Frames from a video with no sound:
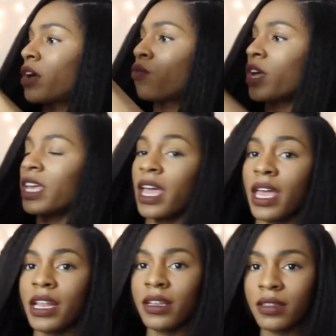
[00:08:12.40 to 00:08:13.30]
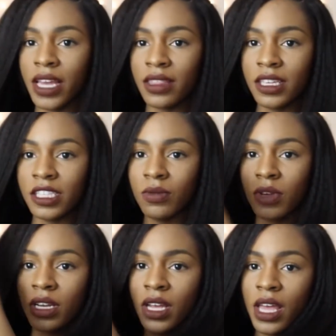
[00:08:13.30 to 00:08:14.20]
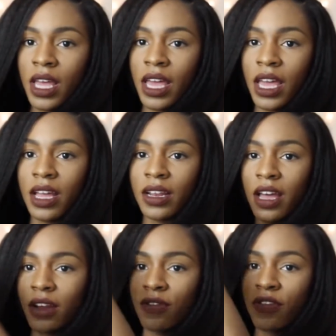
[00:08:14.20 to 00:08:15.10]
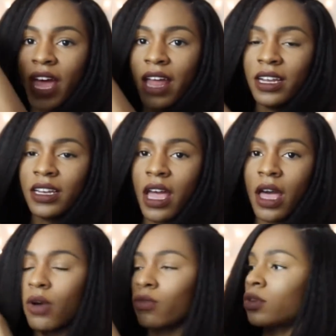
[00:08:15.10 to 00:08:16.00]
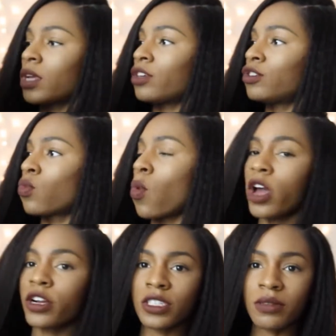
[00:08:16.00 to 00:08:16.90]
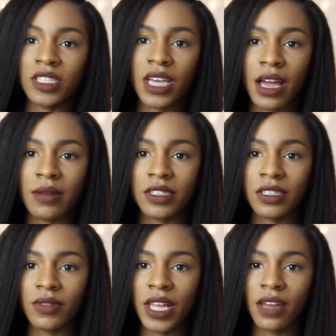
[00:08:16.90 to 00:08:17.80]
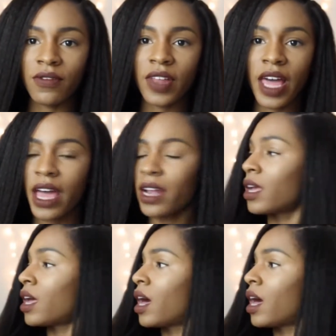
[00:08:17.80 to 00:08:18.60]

wig head like this one and kind of flatten it down. I use water sometimes to lay it flat.